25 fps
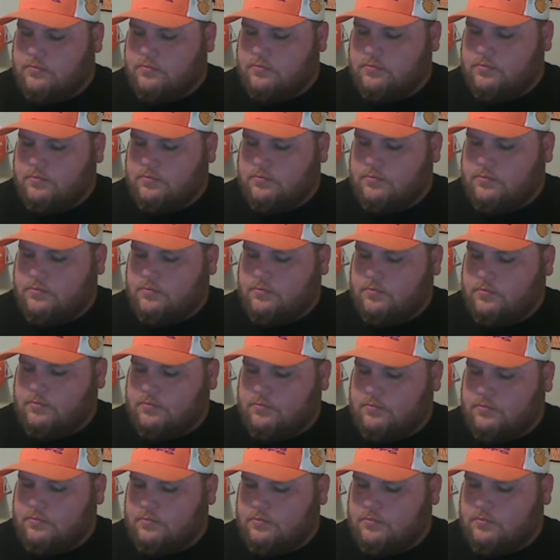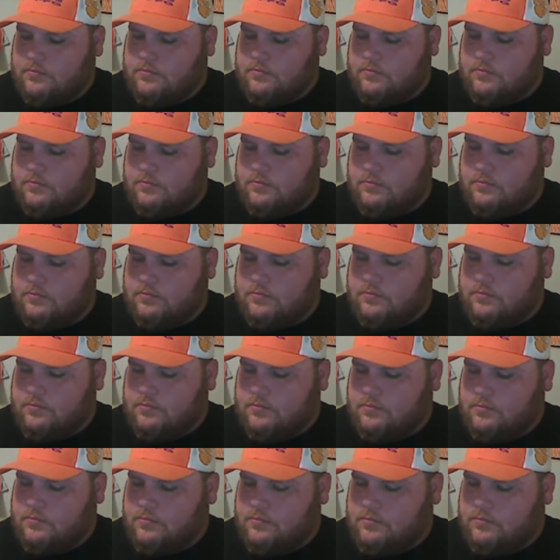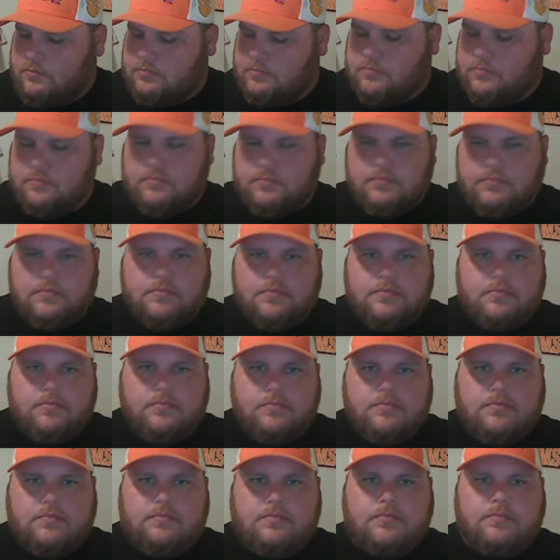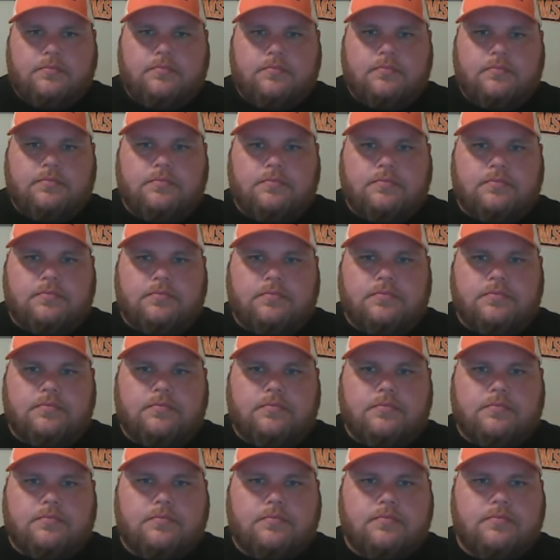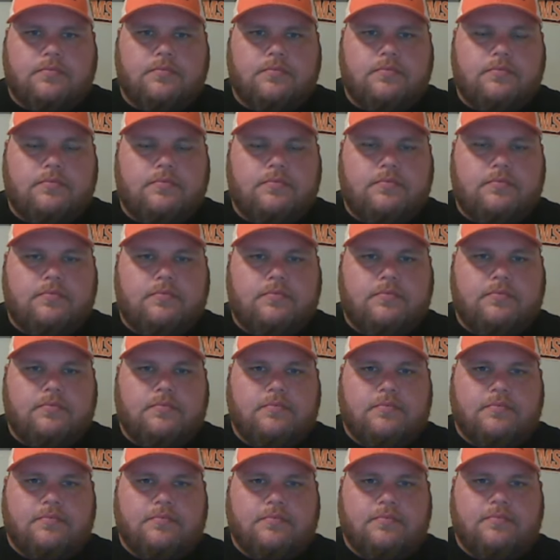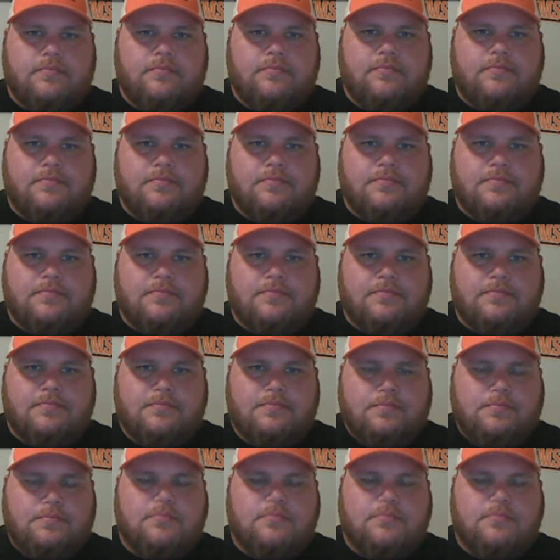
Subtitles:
The person shown says nothing.